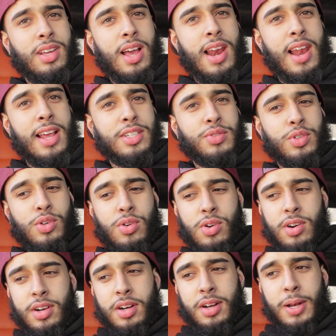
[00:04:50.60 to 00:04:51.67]
I last
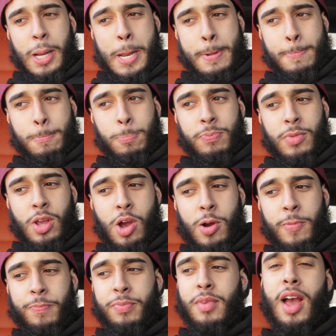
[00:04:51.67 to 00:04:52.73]
recorded.
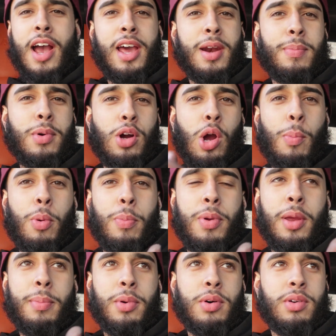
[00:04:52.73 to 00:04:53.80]
I hit up a couple
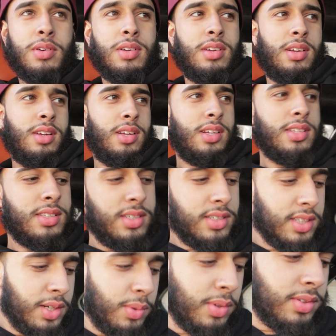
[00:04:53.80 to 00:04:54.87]
people to see